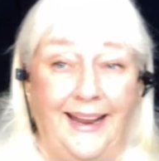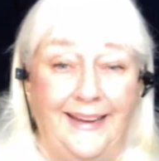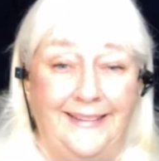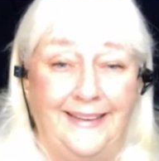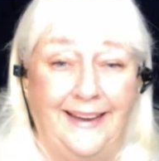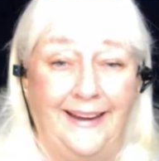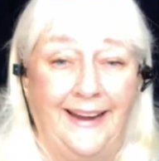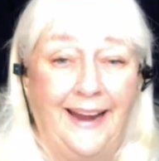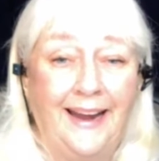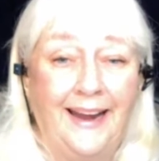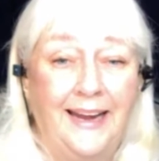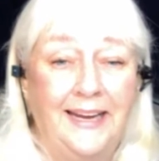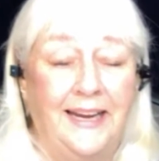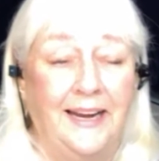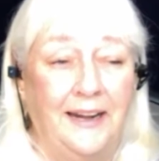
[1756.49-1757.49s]

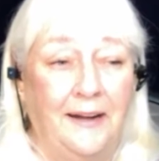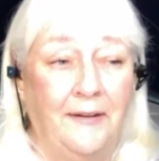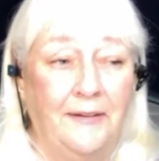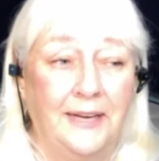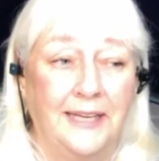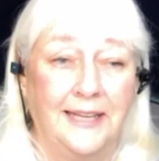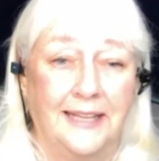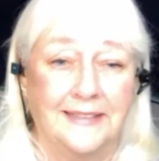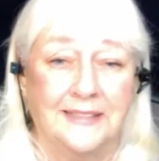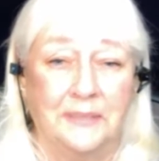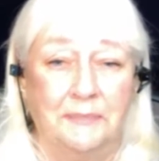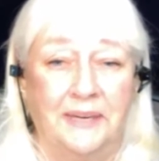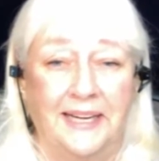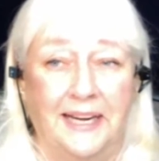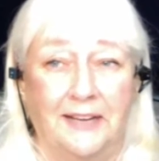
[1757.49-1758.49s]
You let
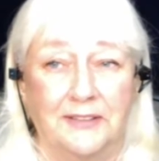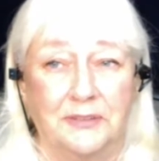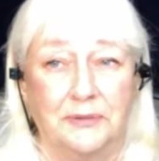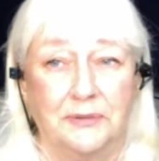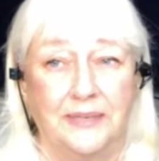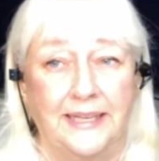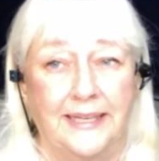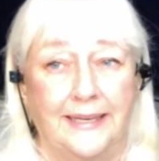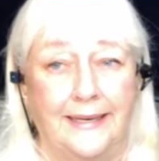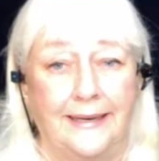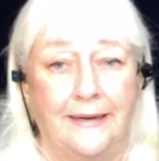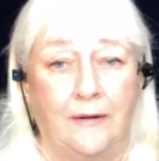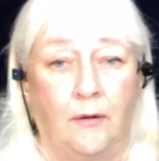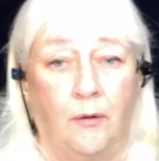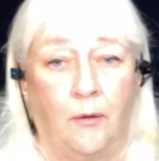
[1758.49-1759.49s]
somebody else read
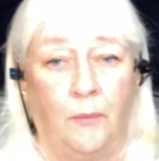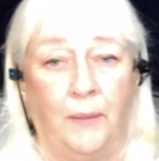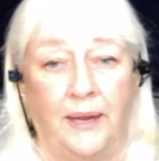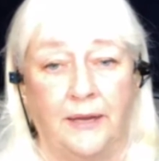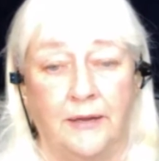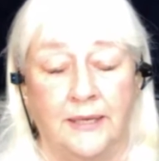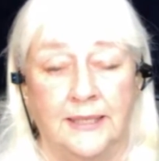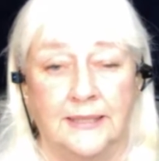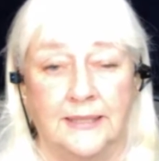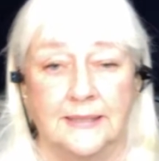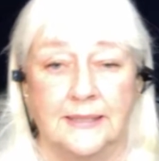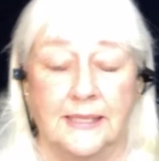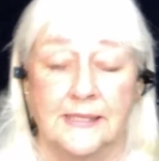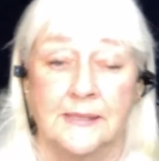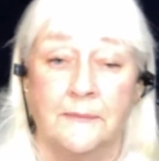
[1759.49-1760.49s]
it, and oh my
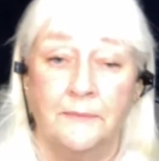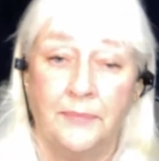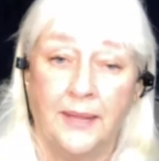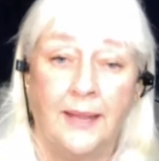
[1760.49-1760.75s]
goodness, it's,